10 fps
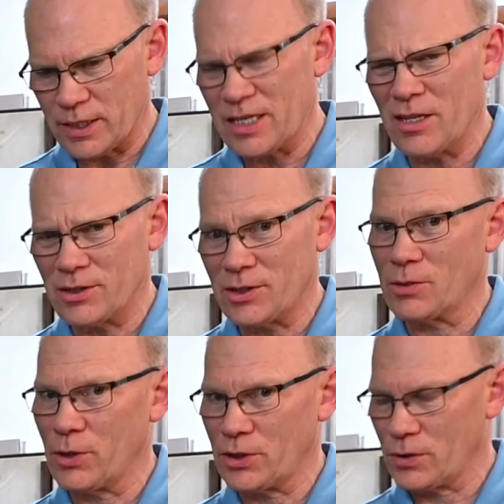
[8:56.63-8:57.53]
the key is
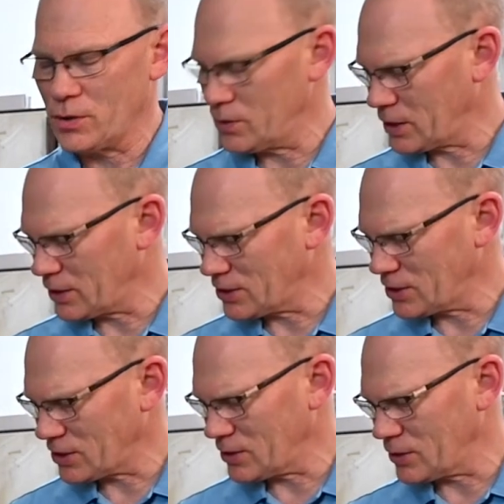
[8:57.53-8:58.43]
just make sure you do it
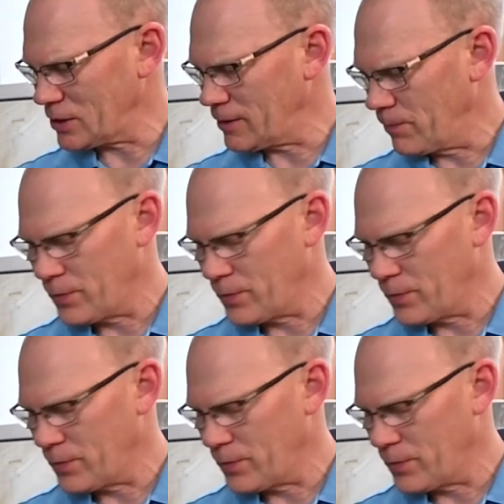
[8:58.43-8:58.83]
consistently.